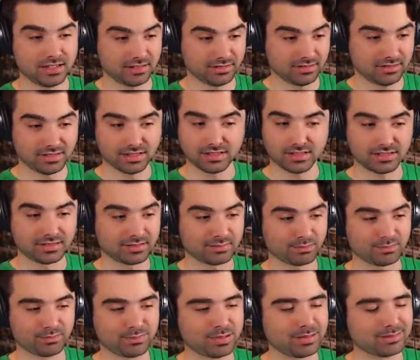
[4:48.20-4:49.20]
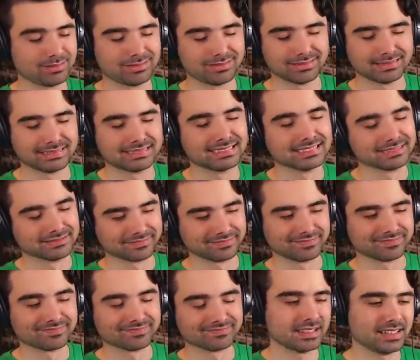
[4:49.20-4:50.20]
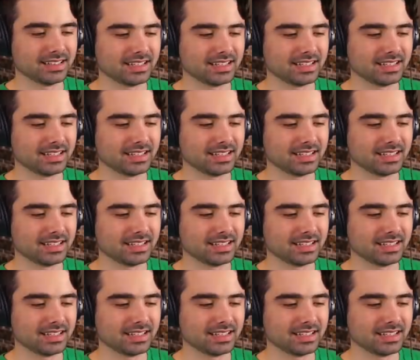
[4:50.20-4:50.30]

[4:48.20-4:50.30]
okay, okay, I'm going.